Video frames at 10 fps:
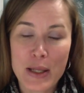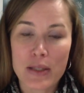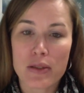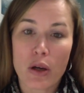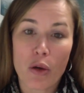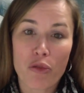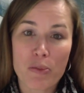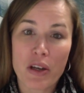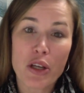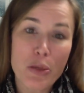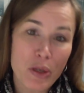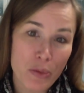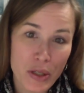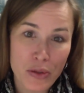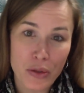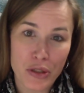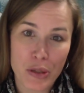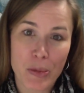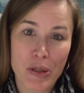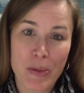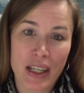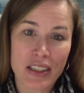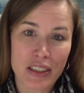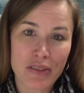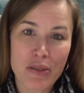So, from a human resources perspective,